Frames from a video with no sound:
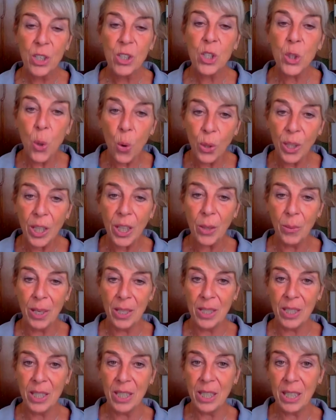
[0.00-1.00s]
Soaking
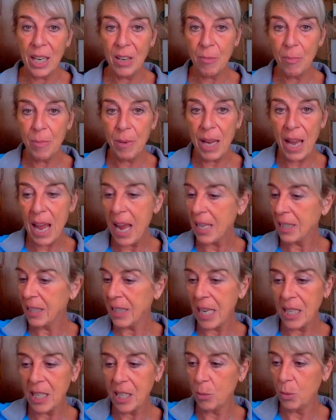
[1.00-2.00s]
wet. She gave me a hand,
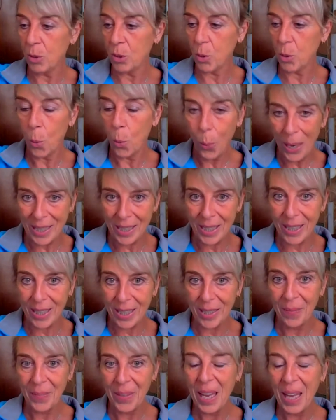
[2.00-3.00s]
and it was wet.
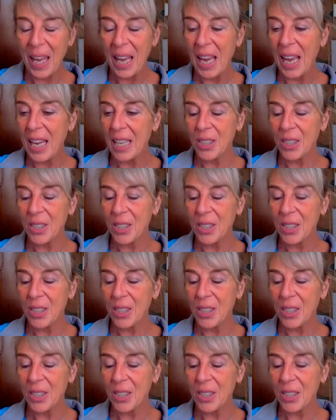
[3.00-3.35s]
And